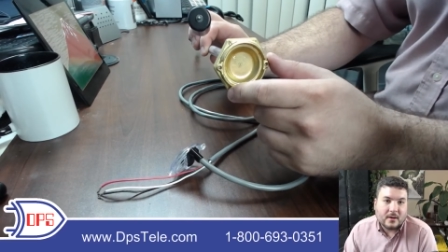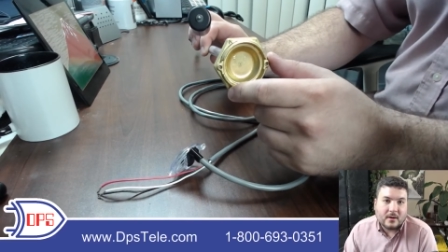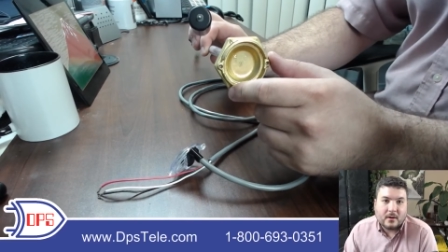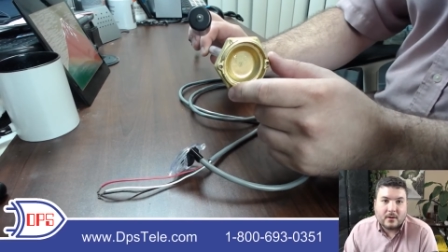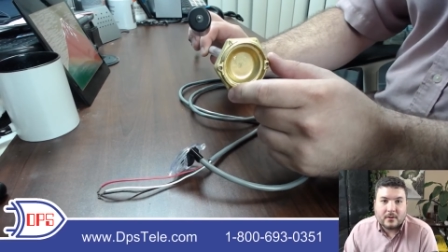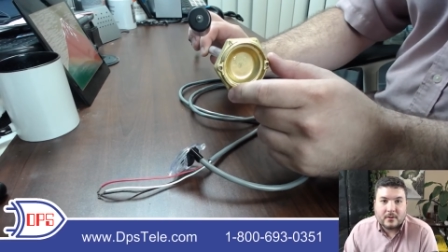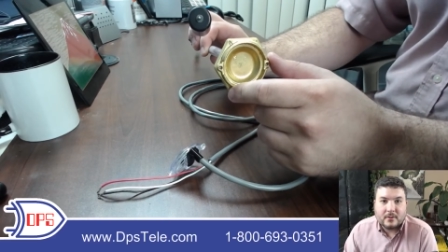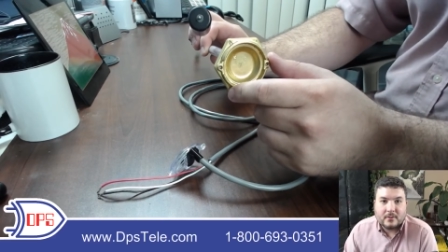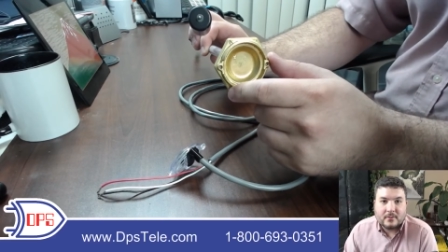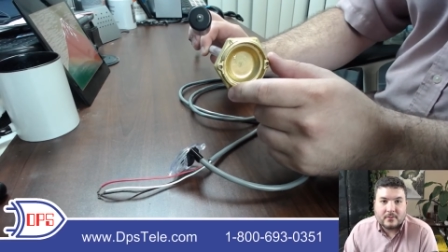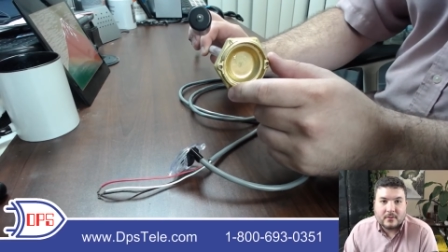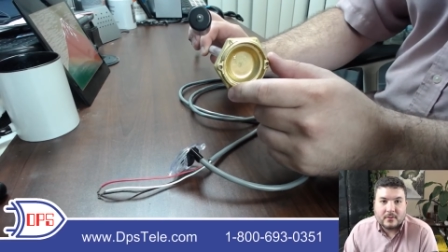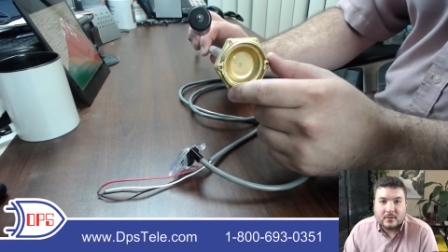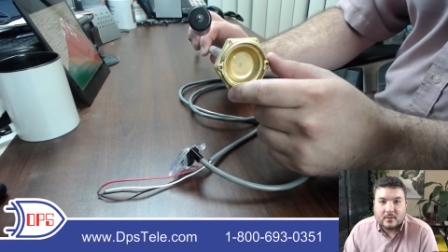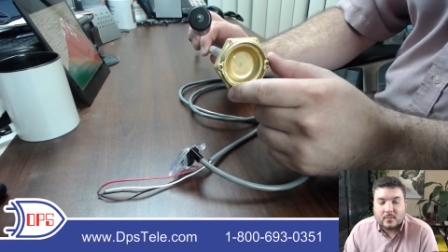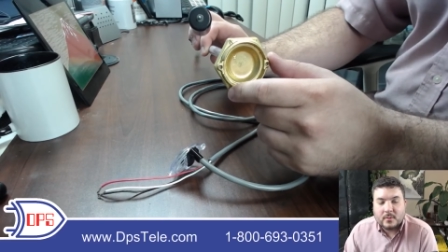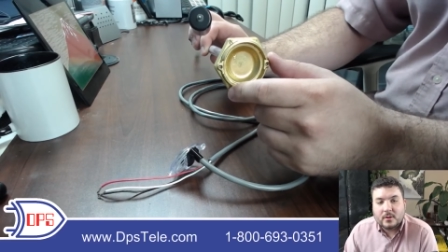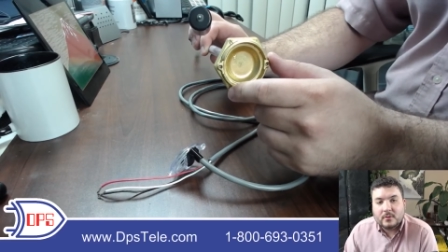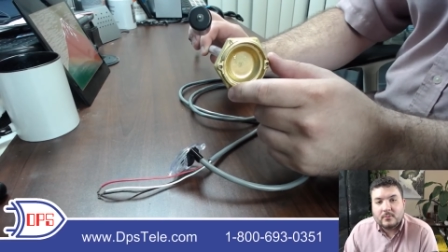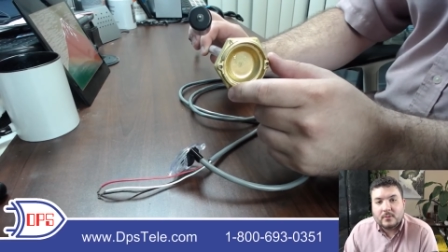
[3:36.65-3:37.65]
Guardians that
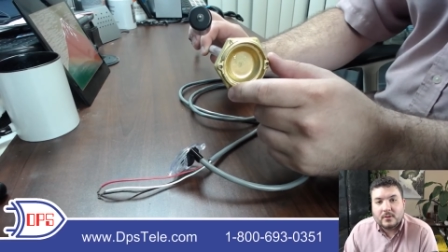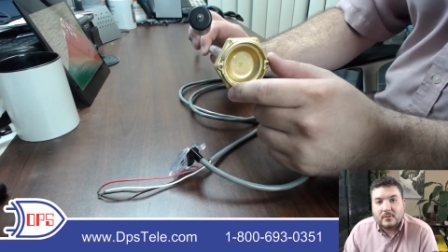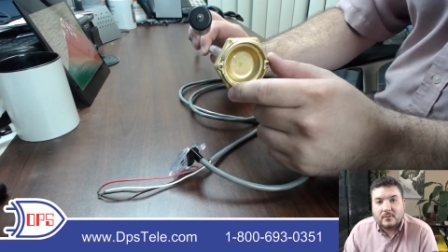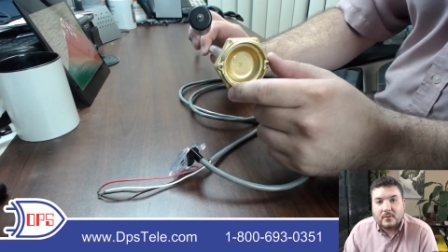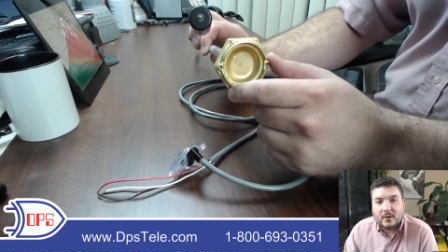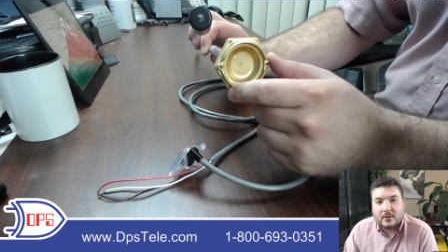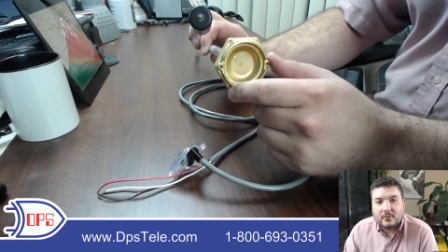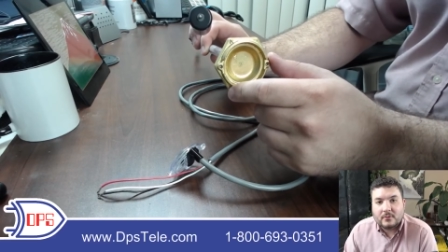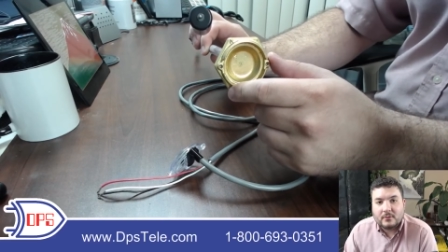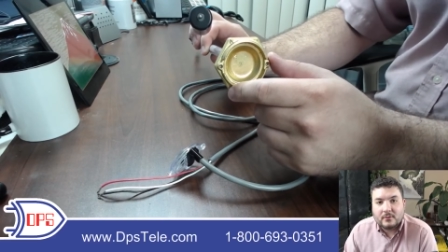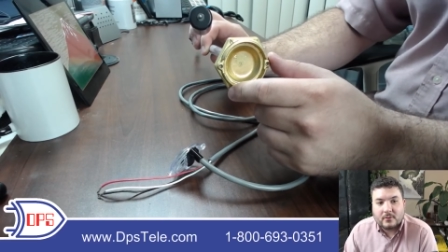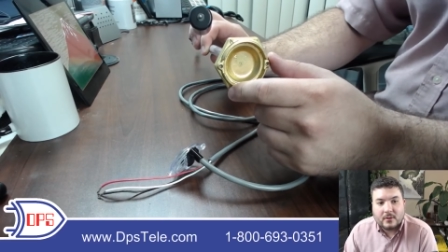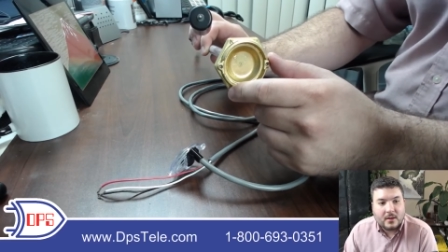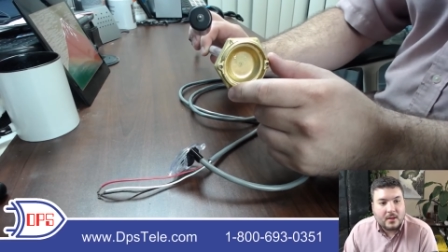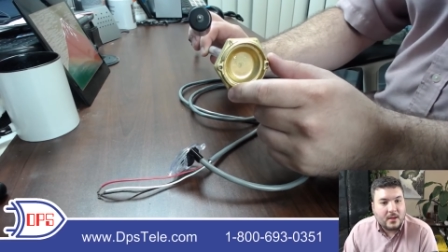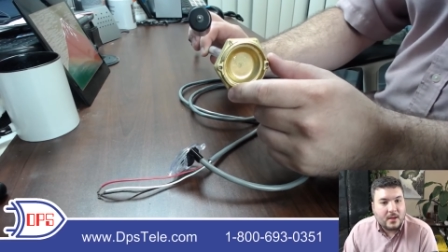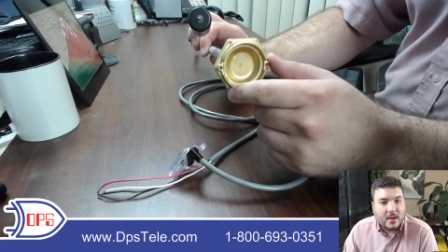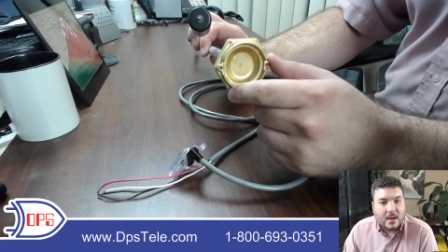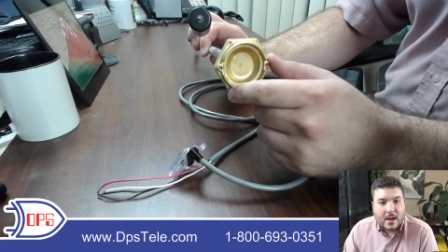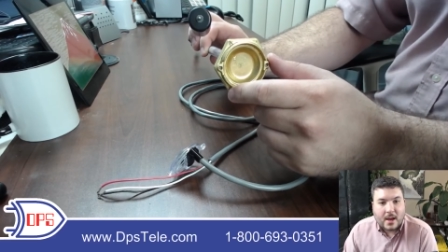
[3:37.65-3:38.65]
DPS manufactures,
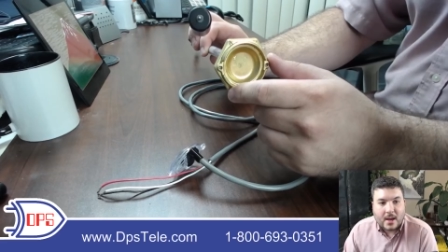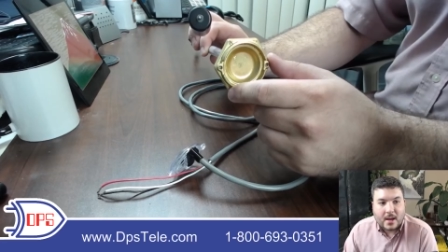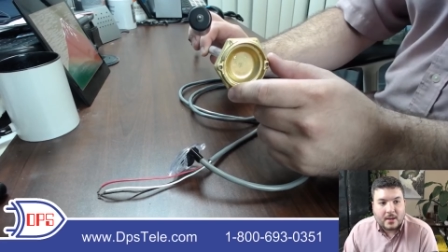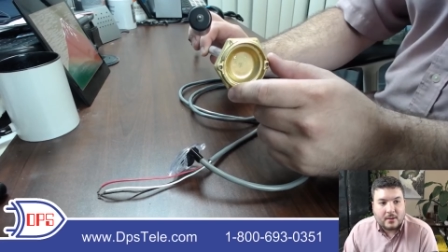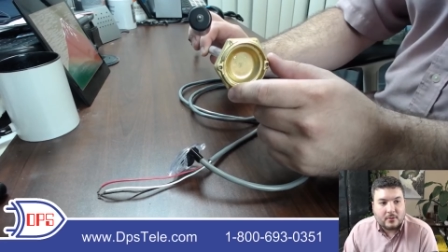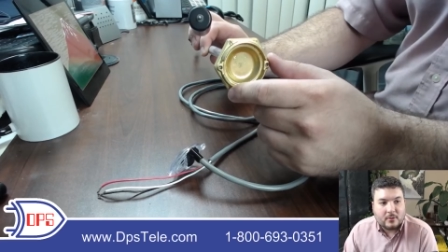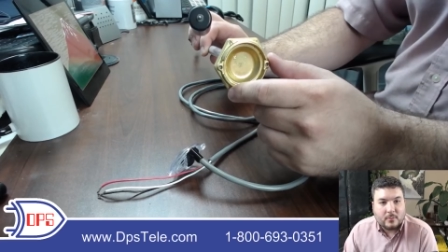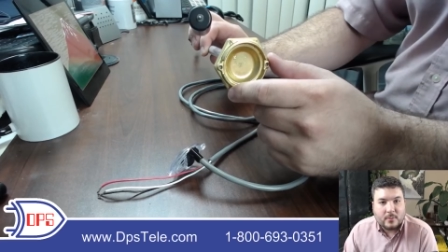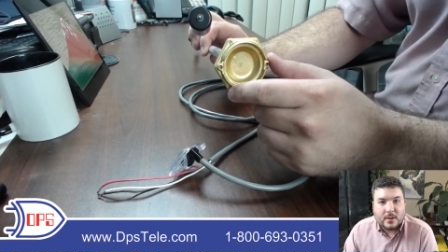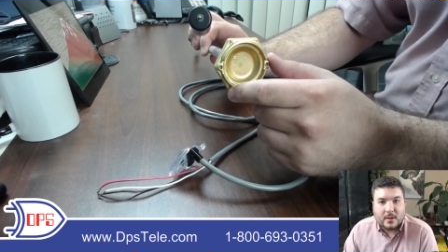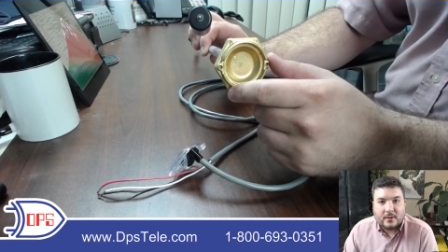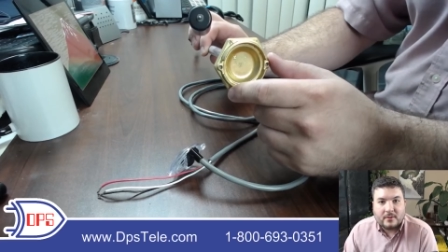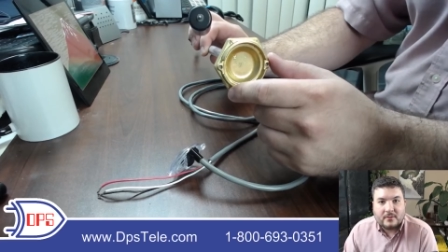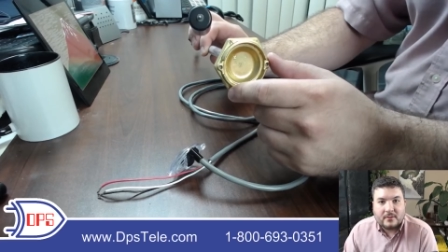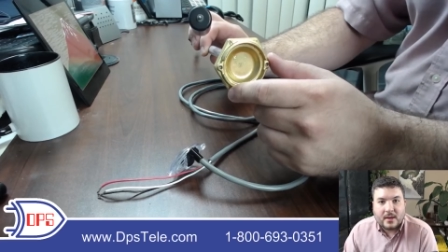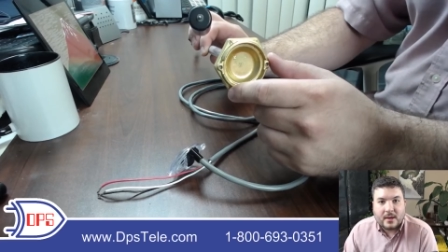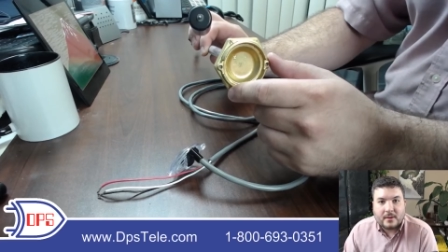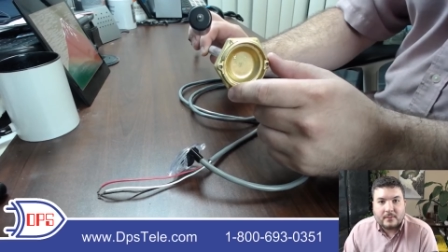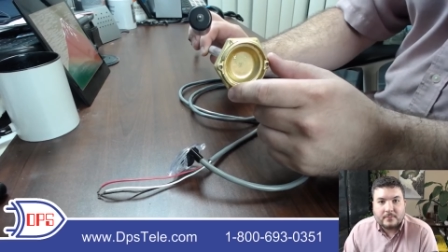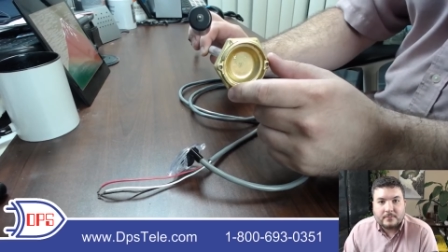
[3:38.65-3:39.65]
and you'll be all
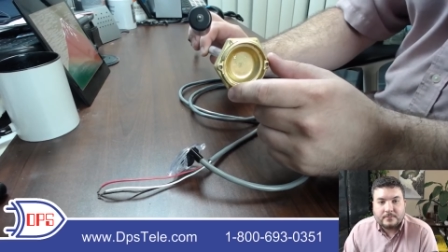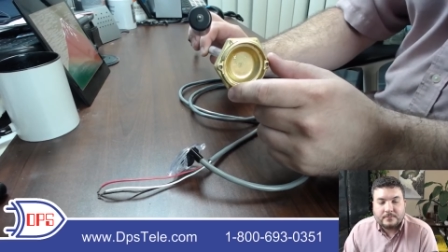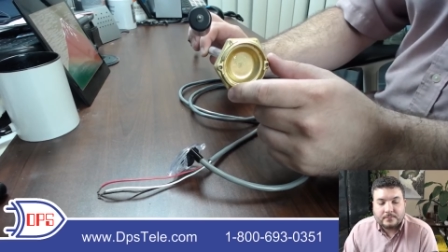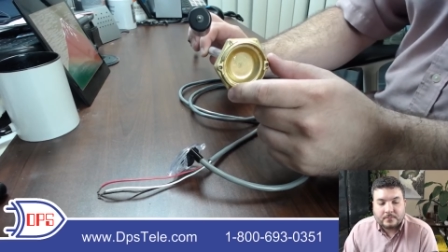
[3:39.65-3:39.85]
set.